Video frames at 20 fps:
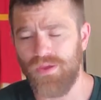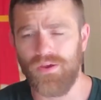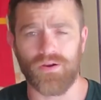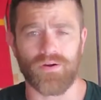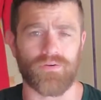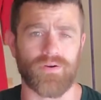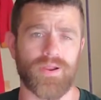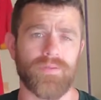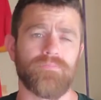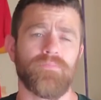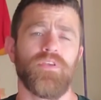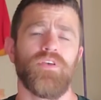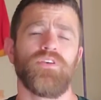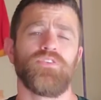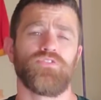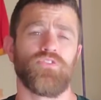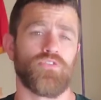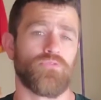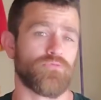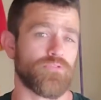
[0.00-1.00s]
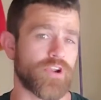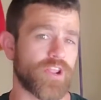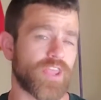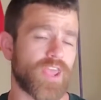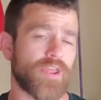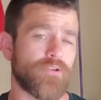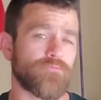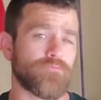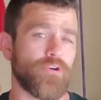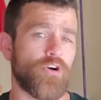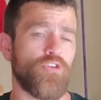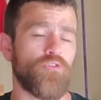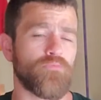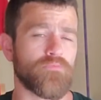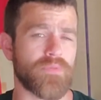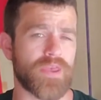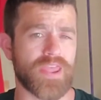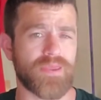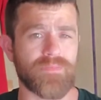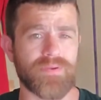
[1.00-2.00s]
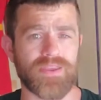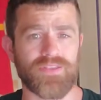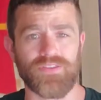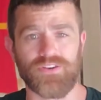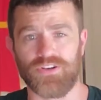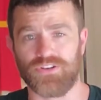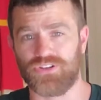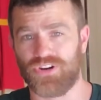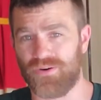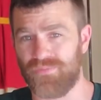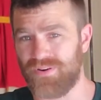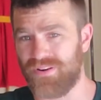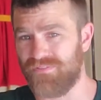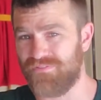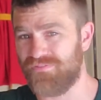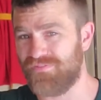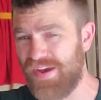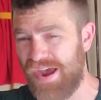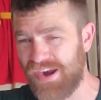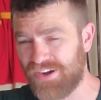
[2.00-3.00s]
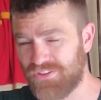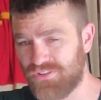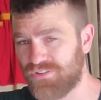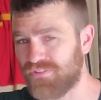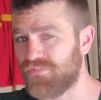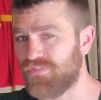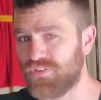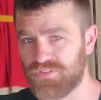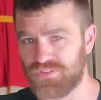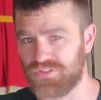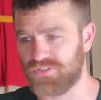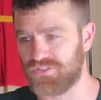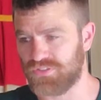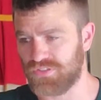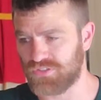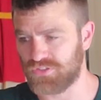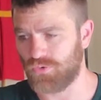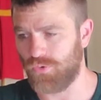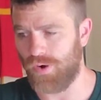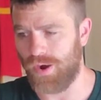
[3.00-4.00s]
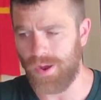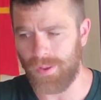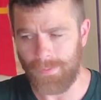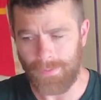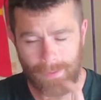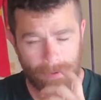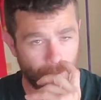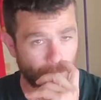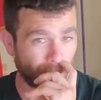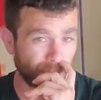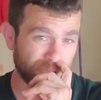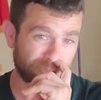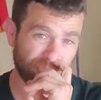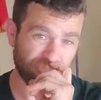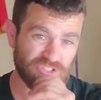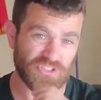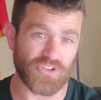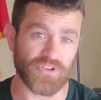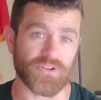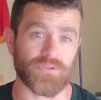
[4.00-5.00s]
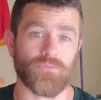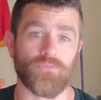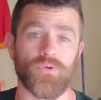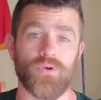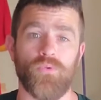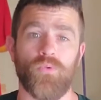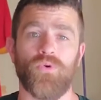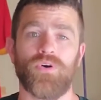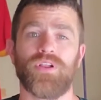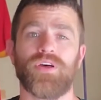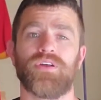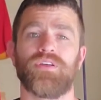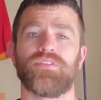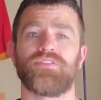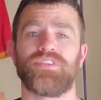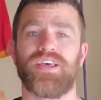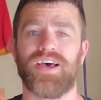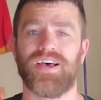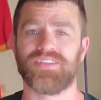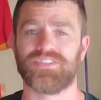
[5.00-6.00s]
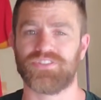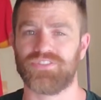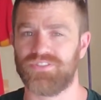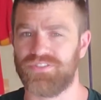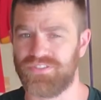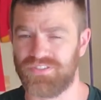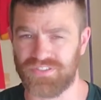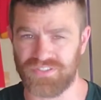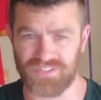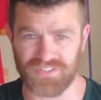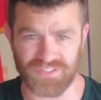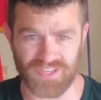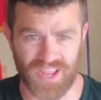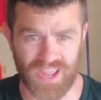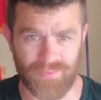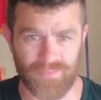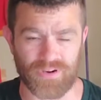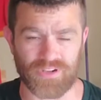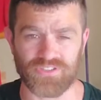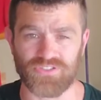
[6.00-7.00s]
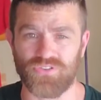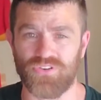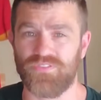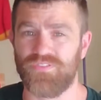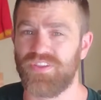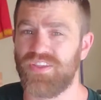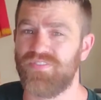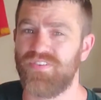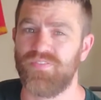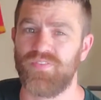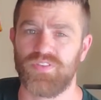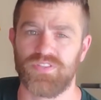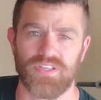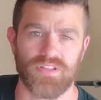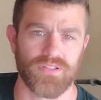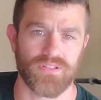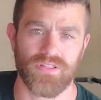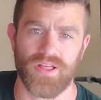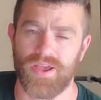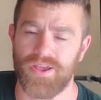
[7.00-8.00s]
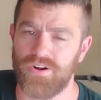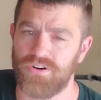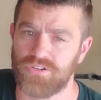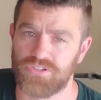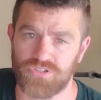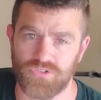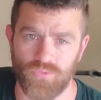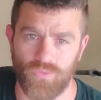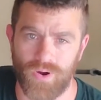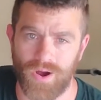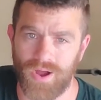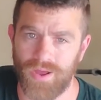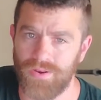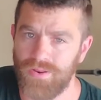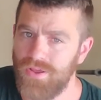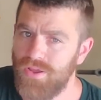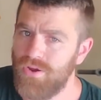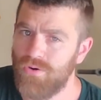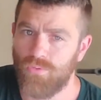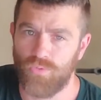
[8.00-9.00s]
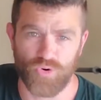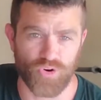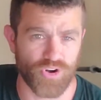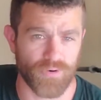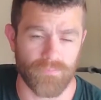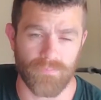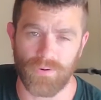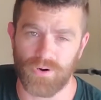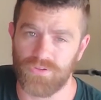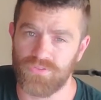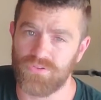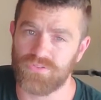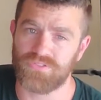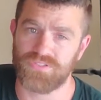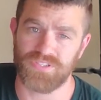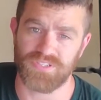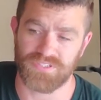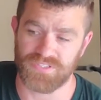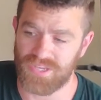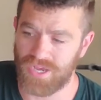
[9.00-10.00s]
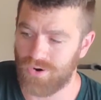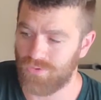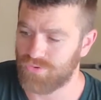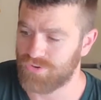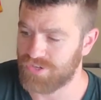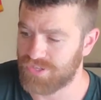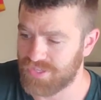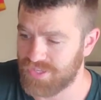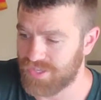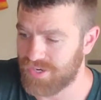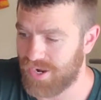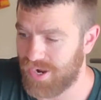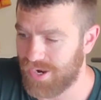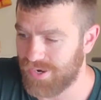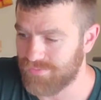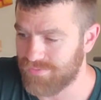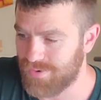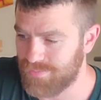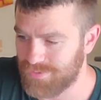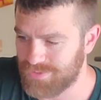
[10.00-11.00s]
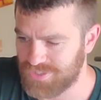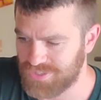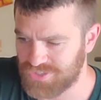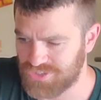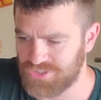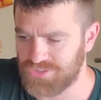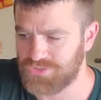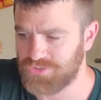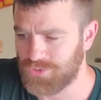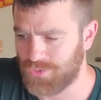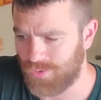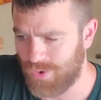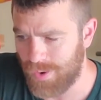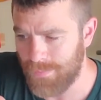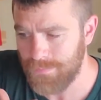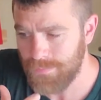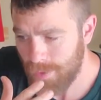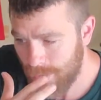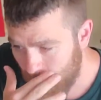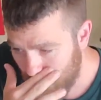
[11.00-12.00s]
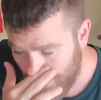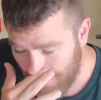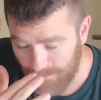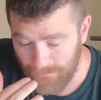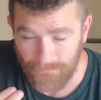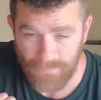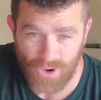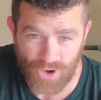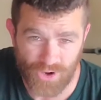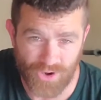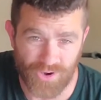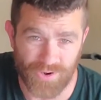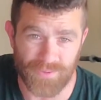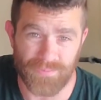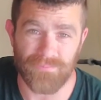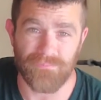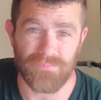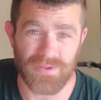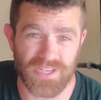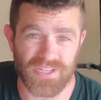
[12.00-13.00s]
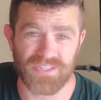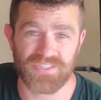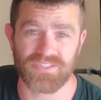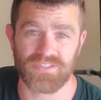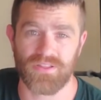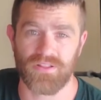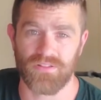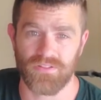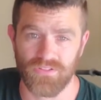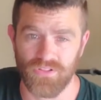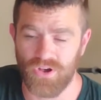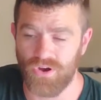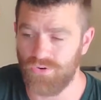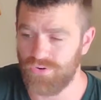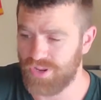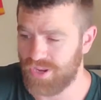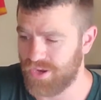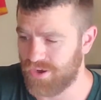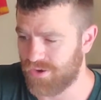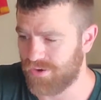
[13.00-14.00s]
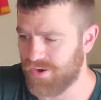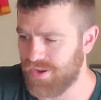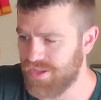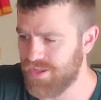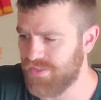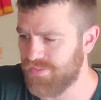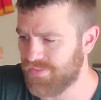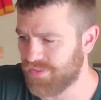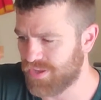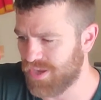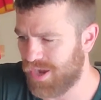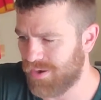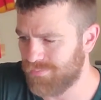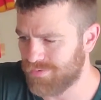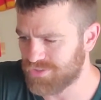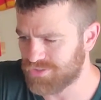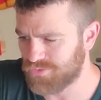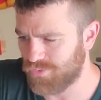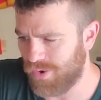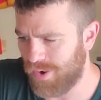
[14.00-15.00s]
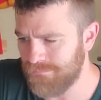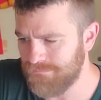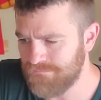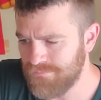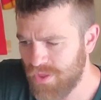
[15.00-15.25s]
All right, so the renegade row may be the determining factor versus the squat, which is good. We want to test stamina. So even if it's a lighter squat, we're going to burn those things out. We're going to get high repetitions. All right, a burn beats load here in the goblet squat.